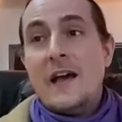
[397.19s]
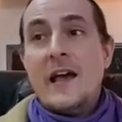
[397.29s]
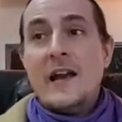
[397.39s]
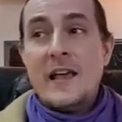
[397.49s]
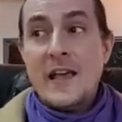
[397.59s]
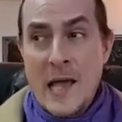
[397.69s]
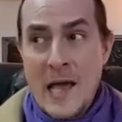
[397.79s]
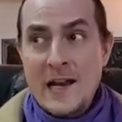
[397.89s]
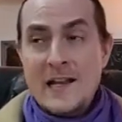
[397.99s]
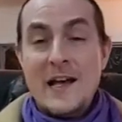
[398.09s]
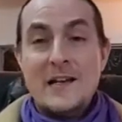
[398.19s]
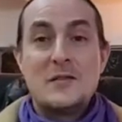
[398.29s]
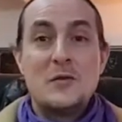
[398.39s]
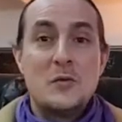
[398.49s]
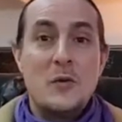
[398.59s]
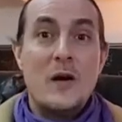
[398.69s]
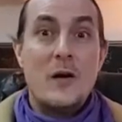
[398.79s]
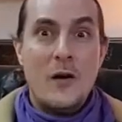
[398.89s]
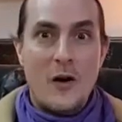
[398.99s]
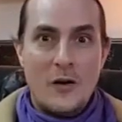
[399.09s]
And again, it has to do a
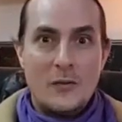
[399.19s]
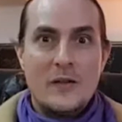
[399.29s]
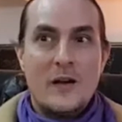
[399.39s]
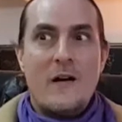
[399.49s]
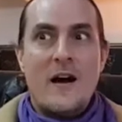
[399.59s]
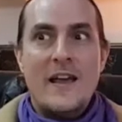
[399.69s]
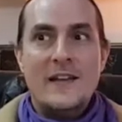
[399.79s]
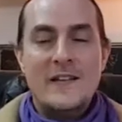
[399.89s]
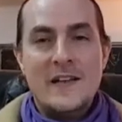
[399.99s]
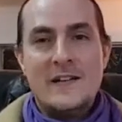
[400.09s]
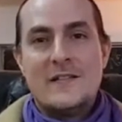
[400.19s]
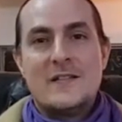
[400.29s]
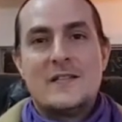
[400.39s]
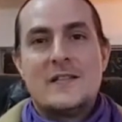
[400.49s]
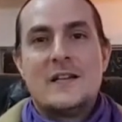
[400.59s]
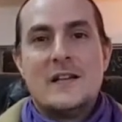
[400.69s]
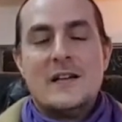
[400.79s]
lot with our ideas,